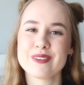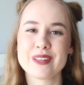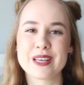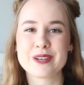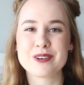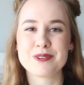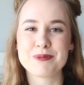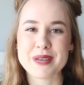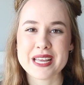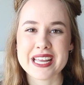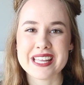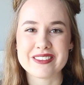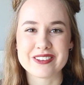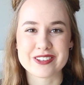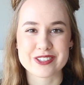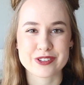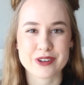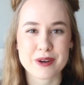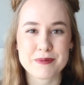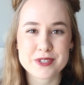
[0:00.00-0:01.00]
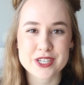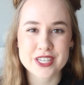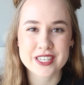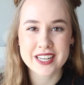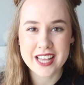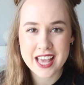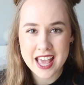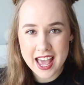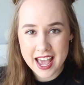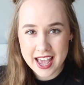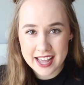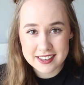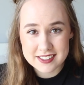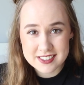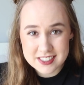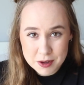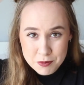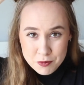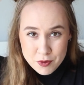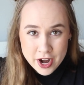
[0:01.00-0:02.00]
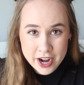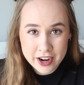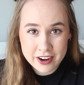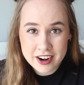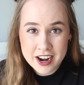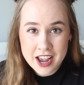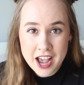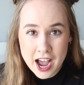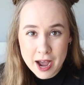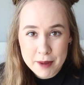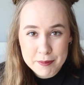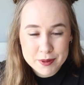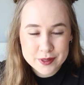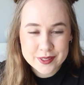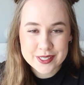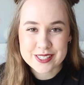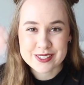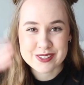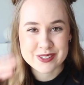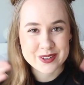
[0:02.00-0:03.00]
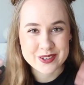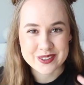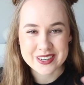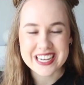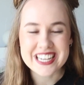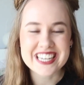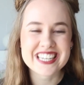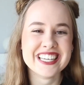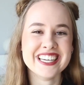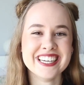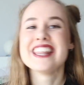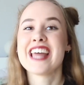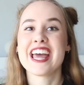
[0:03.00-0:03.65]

The link will be in the description and somewhere up on this screen.